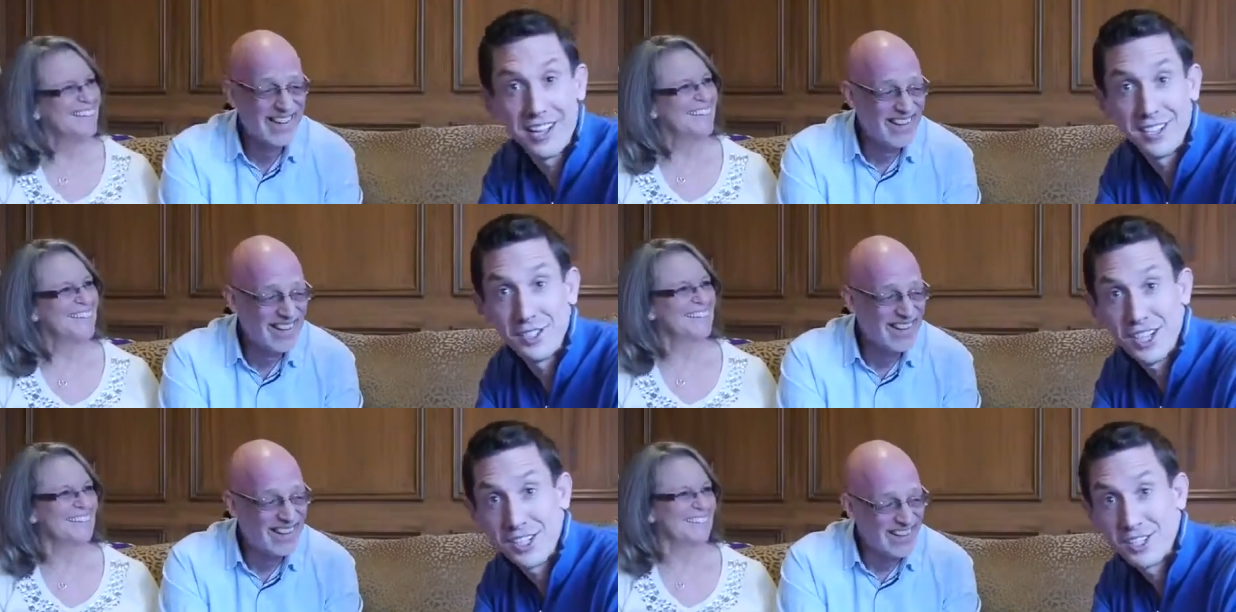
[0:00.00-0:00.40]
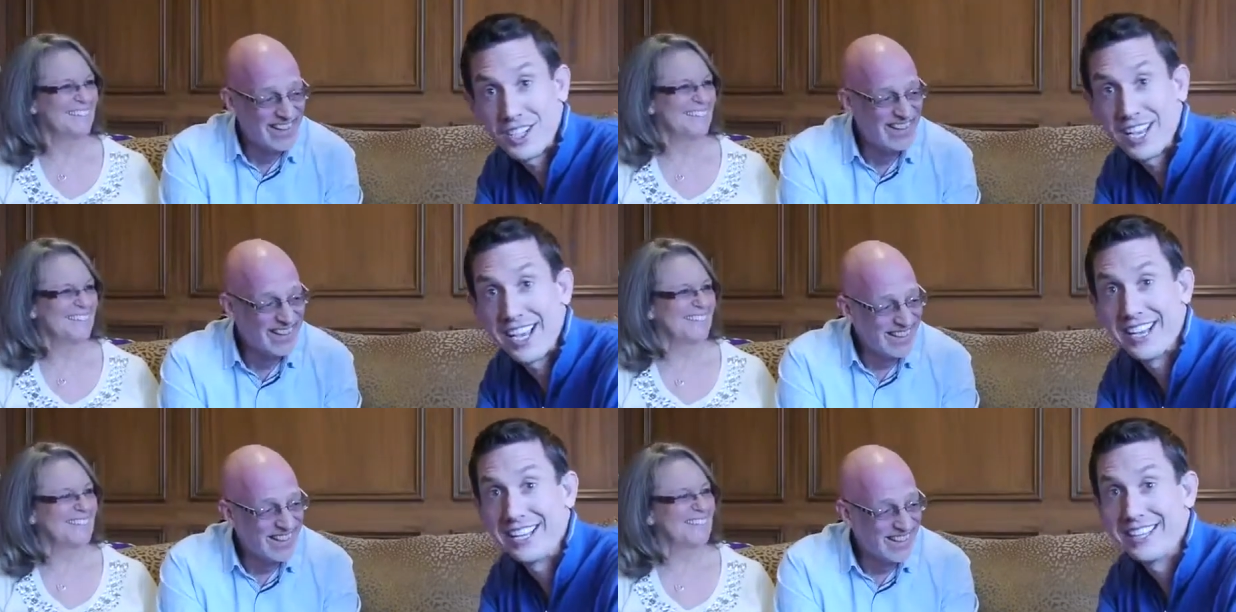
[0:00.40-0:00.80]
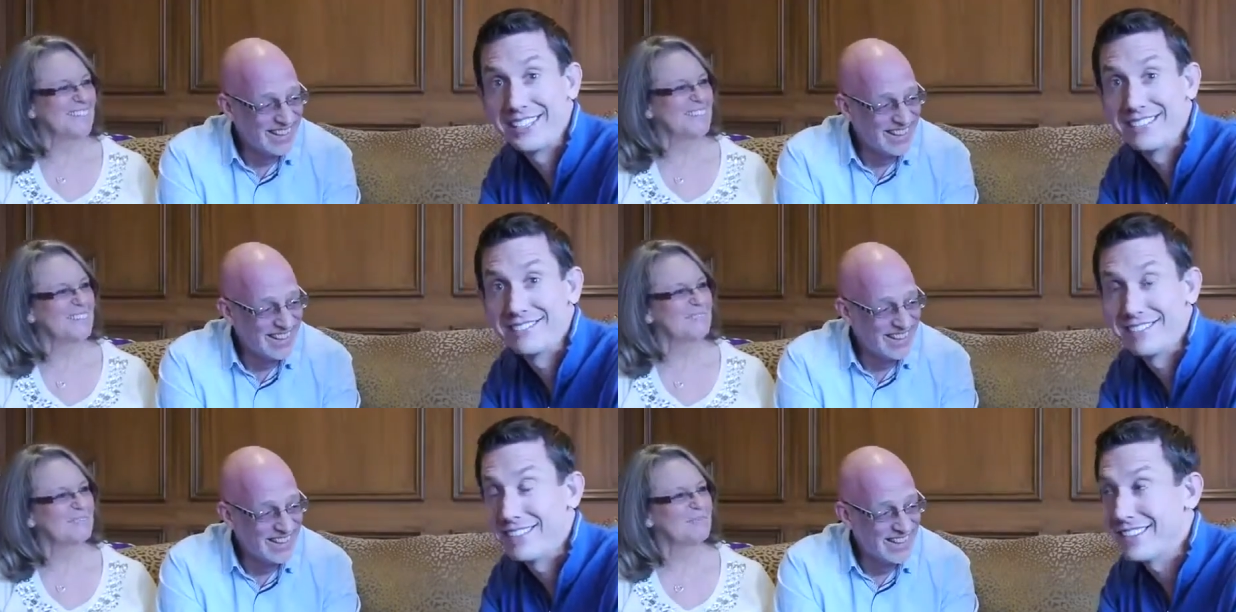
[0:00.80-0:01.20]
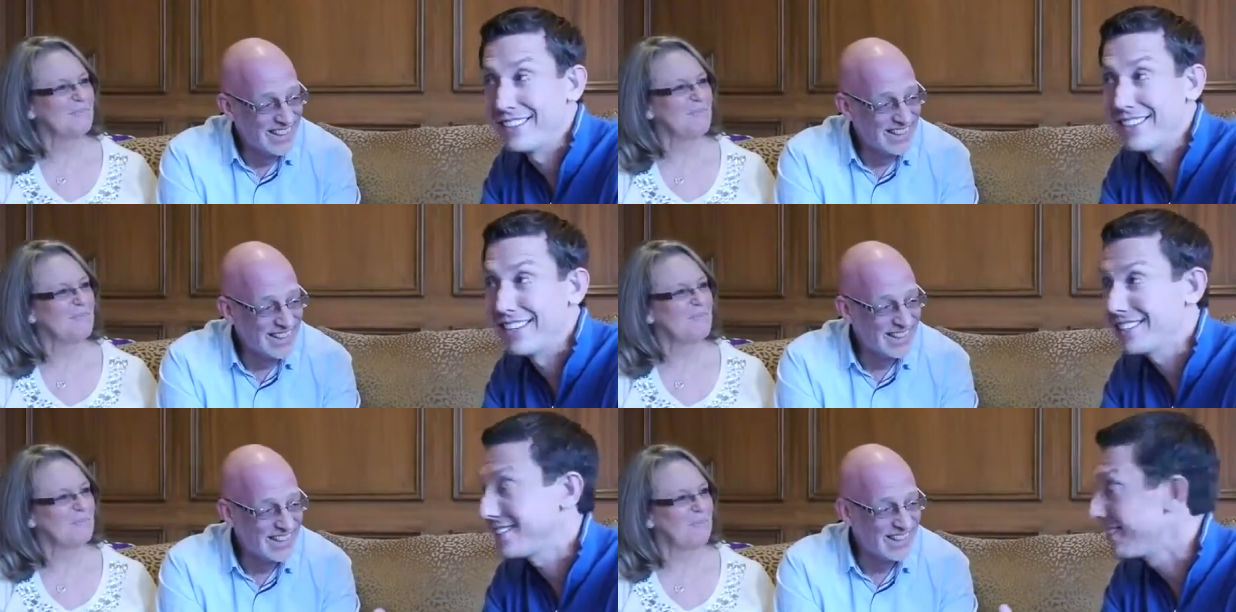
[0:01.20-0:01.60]
Speaker 1: college educated,
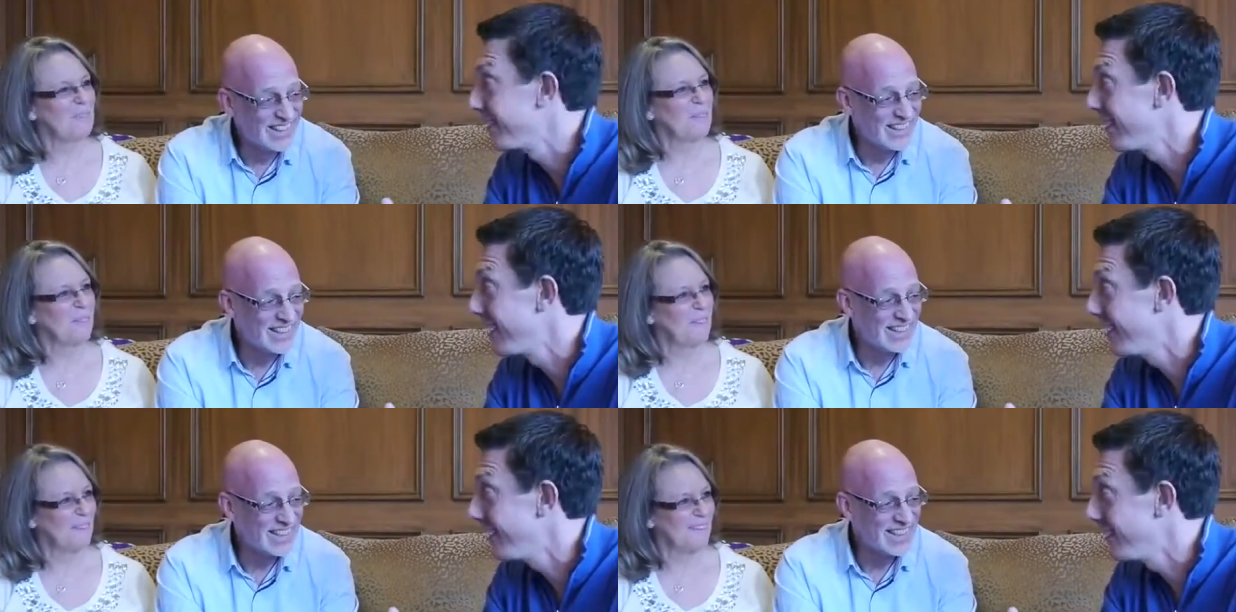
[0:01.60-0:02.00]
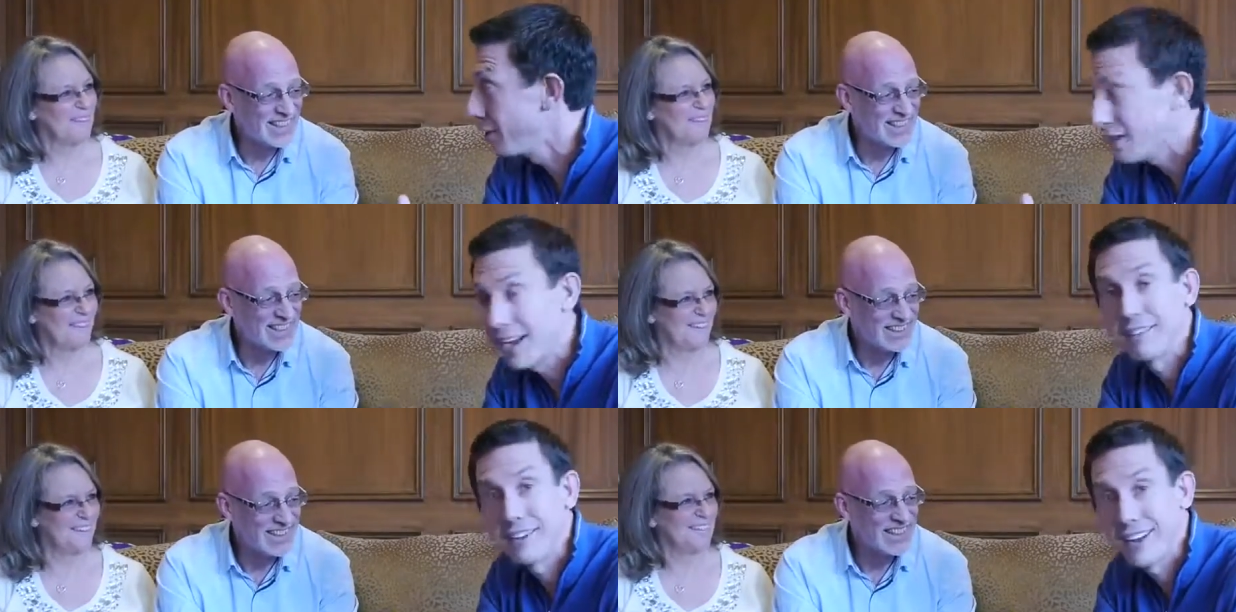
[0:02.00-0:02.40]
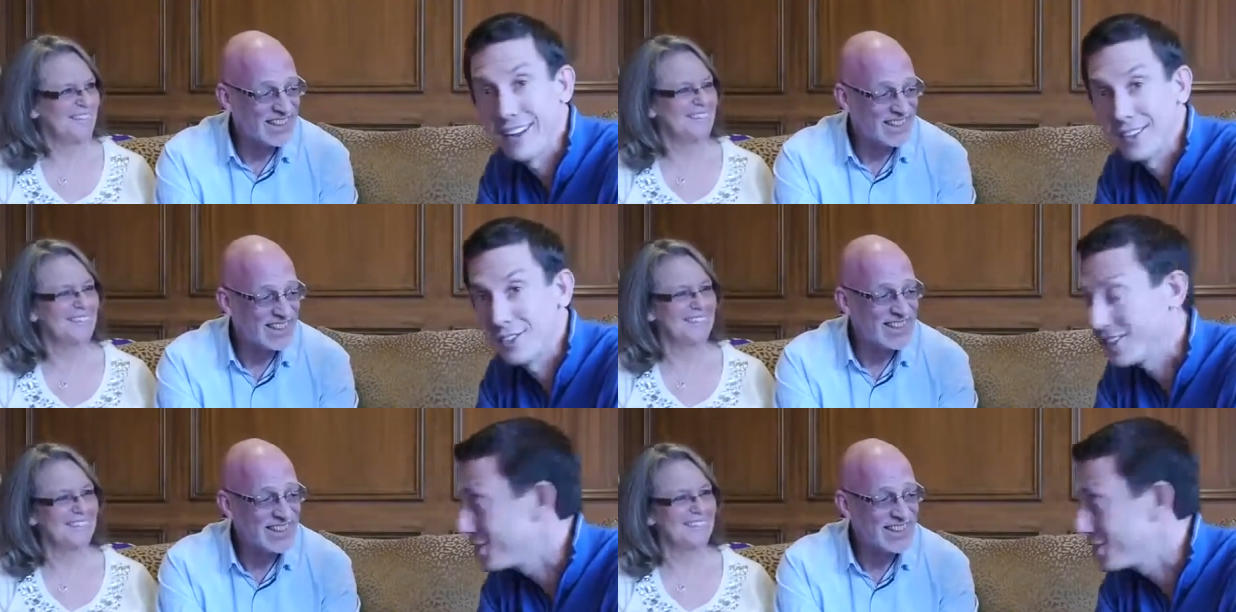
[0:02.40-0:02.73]
unless they don't have a college